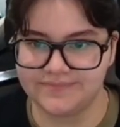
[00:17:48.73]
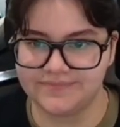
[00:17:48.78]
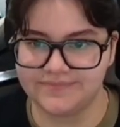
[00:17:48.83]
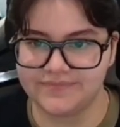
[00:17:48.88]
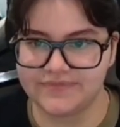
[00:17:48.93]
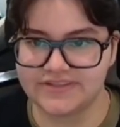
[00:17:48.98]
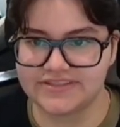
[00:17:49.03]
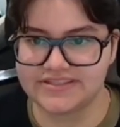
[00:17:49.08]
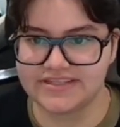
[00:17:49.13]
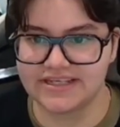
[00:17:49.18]

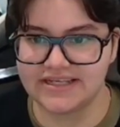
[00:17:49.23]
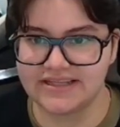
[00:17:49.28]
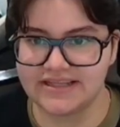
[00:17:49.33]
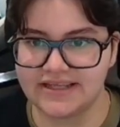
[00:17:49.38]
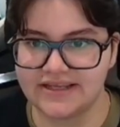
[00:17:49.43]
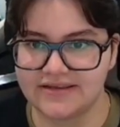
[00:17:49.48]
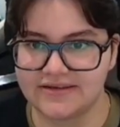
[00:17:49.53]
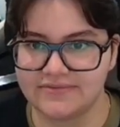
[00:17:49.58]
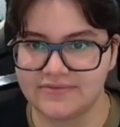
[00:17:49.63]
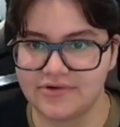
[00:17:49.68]
Let's say
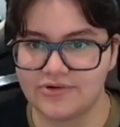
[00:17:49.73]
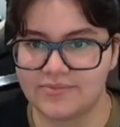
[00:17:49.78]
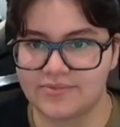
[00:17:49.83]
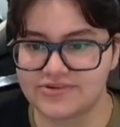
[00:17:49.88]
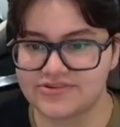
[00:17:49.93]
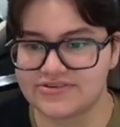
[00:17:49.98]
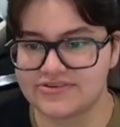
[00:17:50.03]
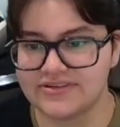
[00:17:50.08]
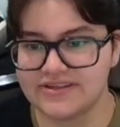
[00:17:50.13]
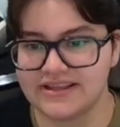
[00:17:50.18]
like,
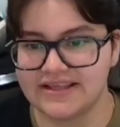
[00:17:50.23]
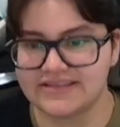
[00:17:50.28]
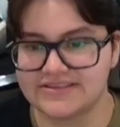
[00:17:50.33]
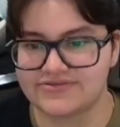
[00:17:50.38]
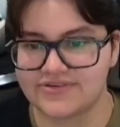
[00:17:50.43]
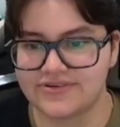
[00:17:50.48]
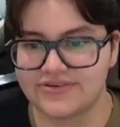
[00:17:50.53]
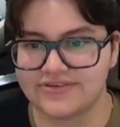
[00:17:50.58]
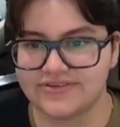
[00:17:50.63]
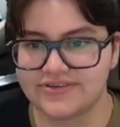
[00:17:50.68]
personally, like it's
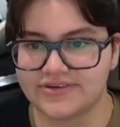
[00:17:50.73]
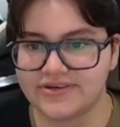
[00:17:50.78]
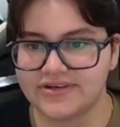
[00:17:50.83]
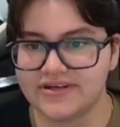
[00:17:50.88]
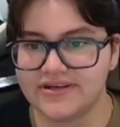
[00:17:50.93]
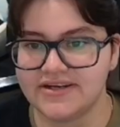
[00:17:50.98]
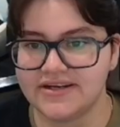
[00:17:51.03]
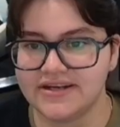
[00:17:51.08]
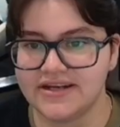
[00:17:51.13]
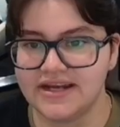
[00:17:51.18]
right under.
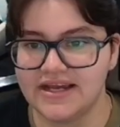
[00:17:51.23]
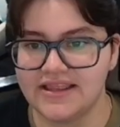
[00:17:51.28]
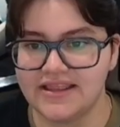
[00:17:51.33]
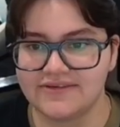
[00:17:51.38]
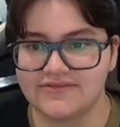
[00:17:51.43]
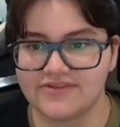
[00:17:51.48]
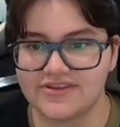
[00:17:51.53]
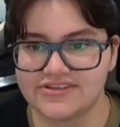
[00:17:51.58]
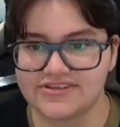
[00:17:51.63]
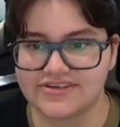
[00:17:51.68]
I like
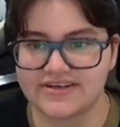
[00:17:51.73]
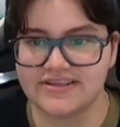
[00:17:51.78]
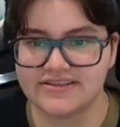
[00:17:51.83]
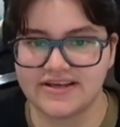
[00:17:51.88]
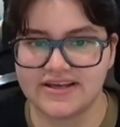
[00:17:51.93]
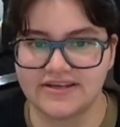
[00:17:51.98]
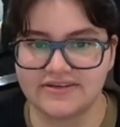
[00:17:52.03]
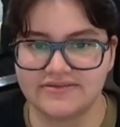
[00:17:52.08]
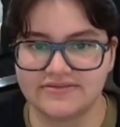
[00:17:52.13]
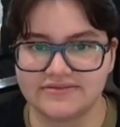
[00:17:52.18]
velocity a
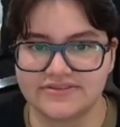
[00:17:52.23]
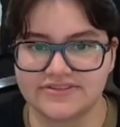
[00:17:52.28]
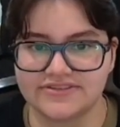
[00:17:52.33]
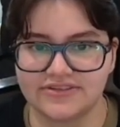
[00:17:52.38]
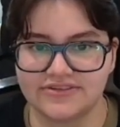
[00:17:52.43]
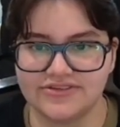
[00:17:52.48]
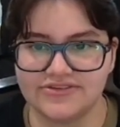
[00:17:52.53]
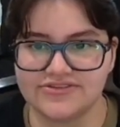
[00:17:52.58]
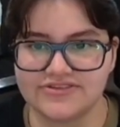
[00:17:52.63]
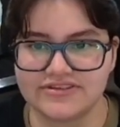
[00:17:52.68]
lot. Just
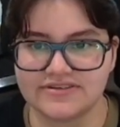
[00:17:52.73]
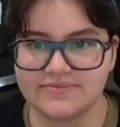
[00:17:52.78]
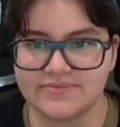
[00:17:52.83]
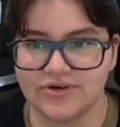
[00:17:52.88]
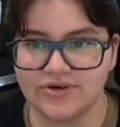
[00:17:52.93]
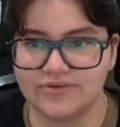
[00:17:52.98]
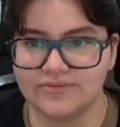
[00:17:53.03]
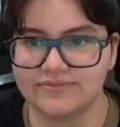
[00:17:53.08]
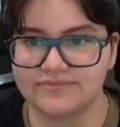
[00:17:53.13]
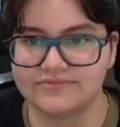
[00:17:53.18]
don't use it.
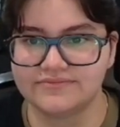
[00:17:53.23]
Boom.